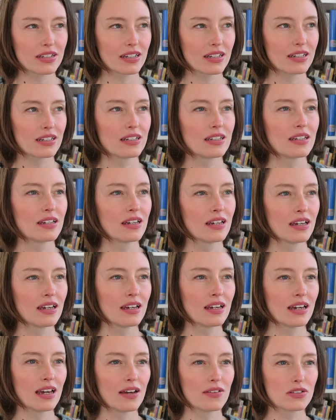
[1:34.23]
I
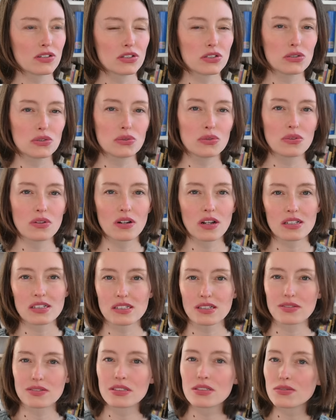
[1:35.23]
have to do
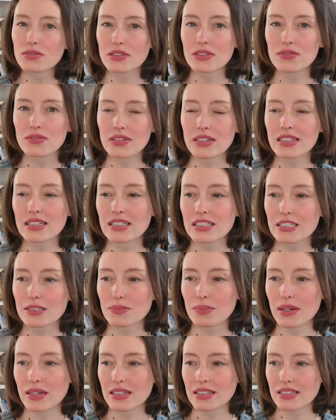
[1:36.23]
lots of different things,
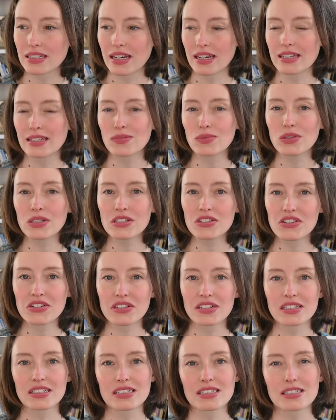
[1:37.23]
but yeah, in winter
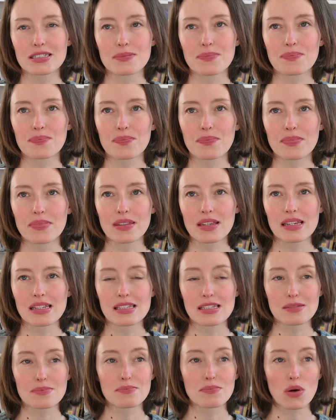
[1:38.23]
it's
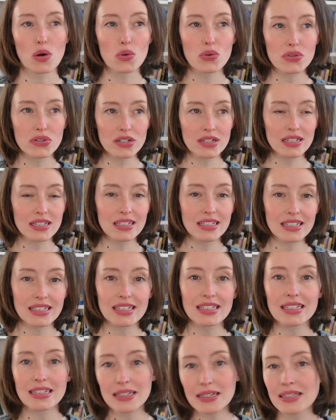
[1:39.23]
it's mostly
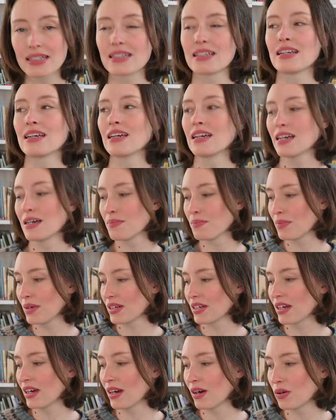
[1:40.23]
knitting,
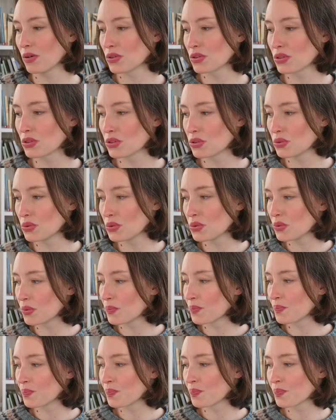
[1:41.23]
but I also do